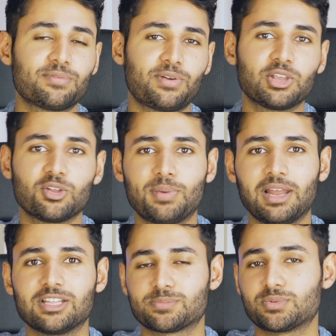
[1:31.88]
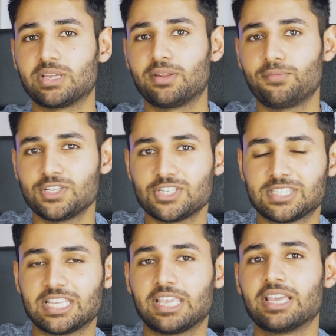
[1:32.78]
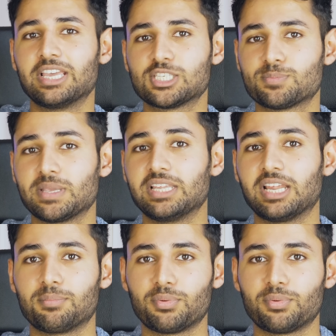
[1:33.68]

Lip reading: a very good balance between efficiency, speed, and